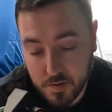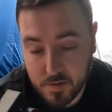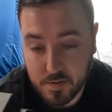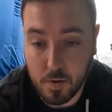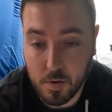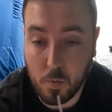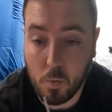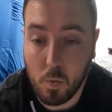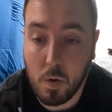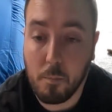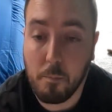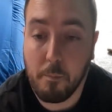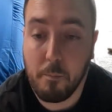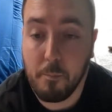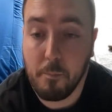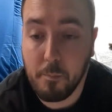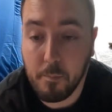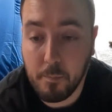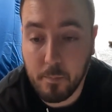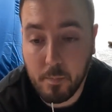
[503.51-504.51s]
So
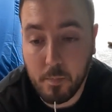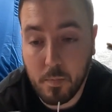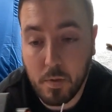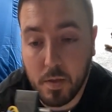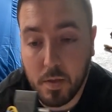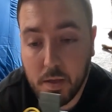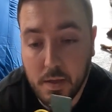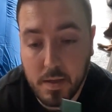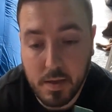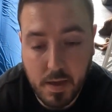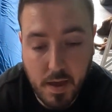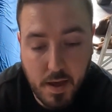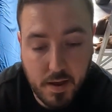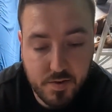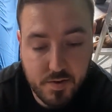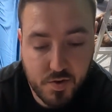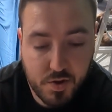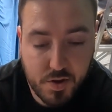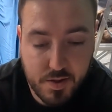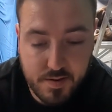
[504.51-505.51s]
yeah,
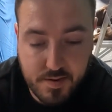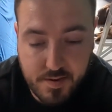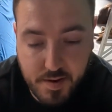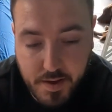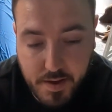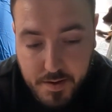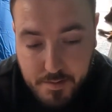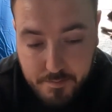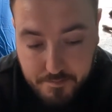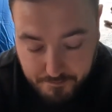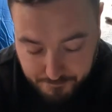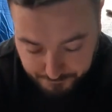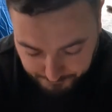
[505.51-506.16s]
as you can see,